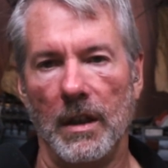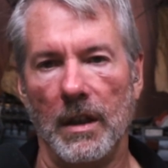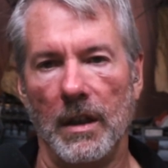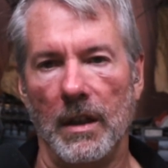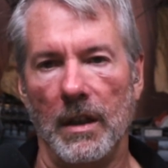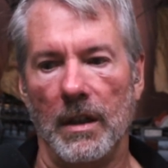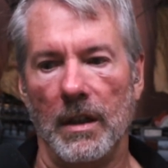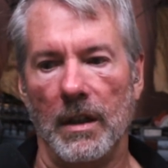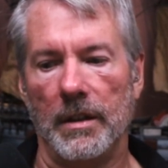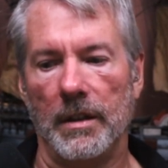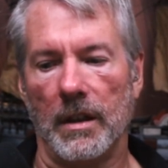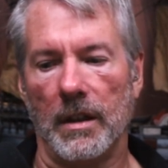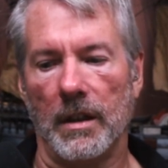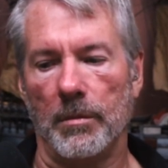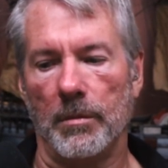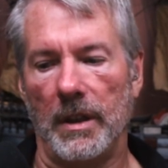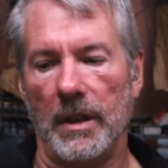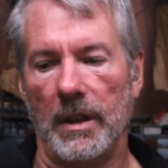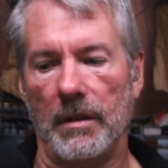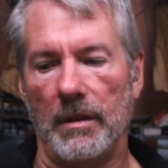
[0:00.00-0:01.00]
that'll
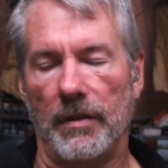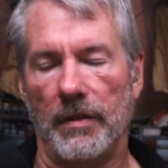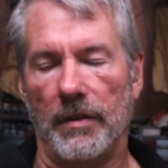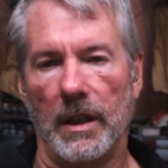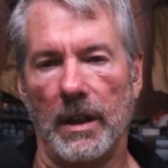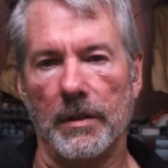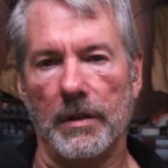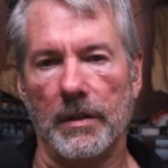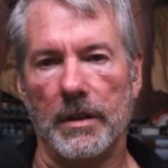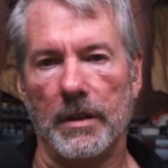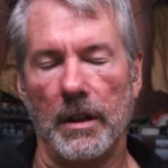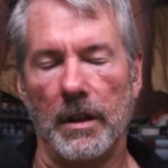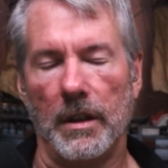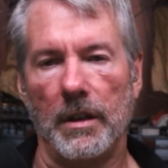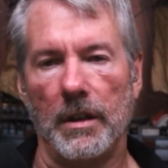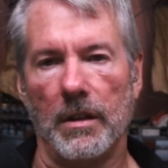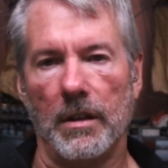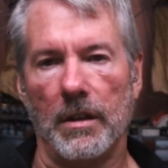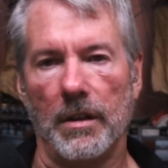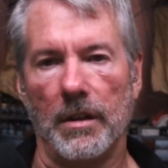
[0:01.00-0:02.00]
be 5 to 10
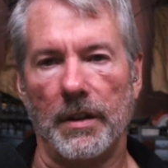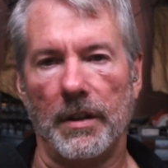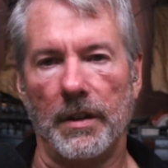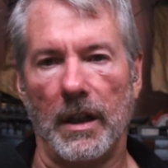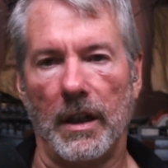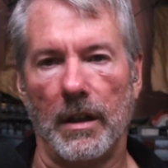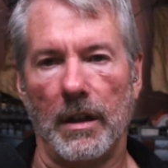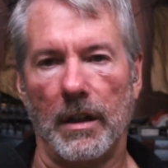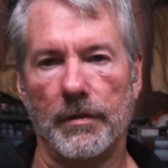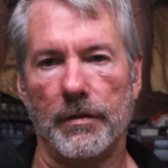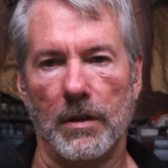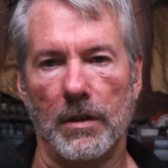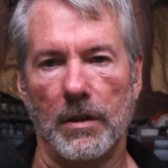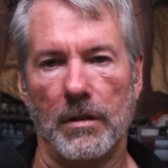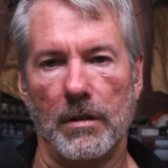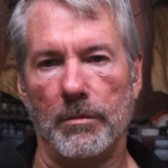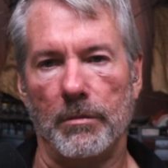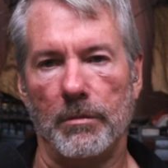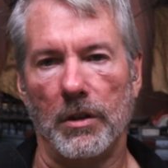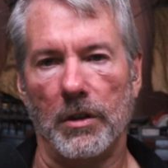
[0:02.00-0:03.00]
years after
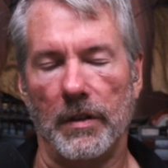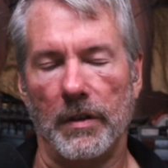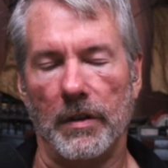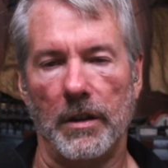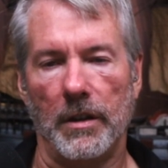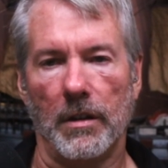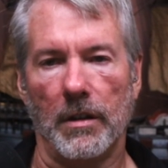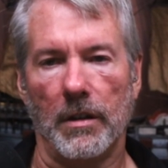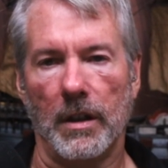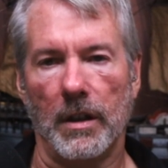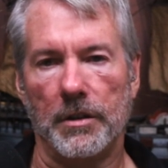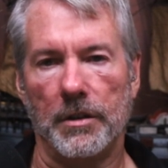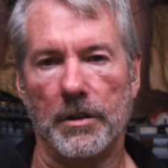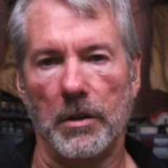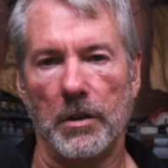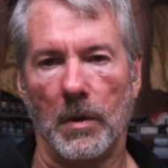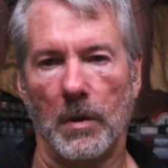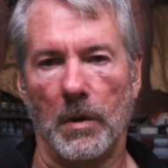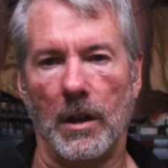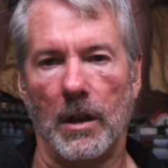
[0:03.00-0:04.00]
your vendor cuts you
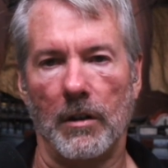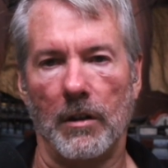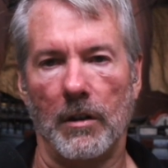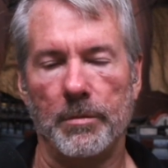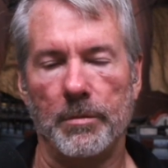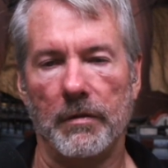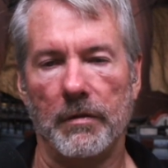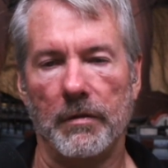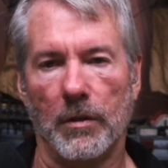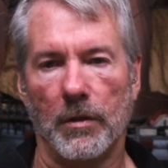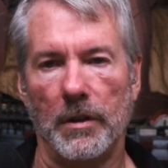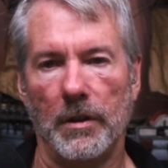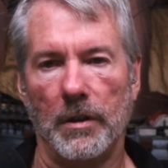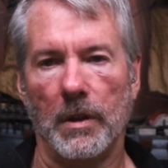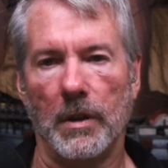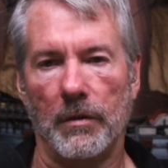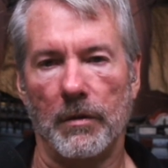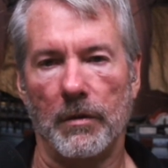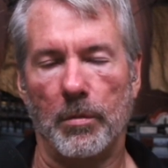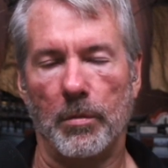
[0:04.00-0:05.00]
off before you
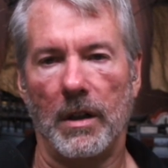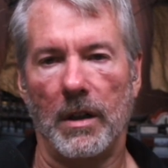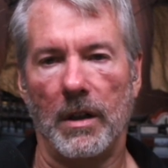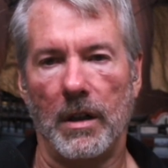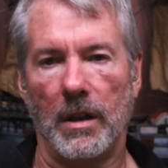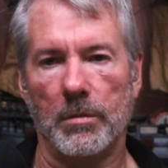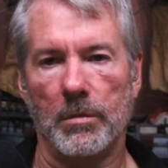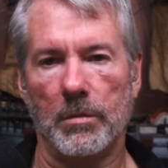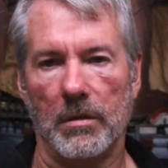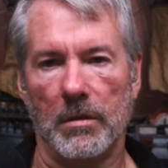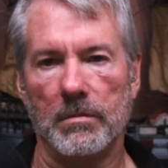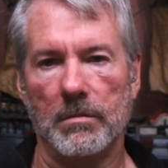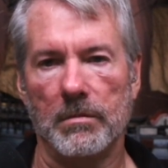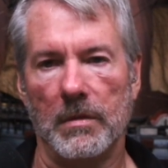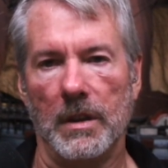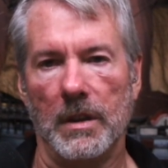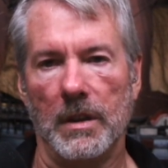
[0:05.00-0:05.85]
have a problem.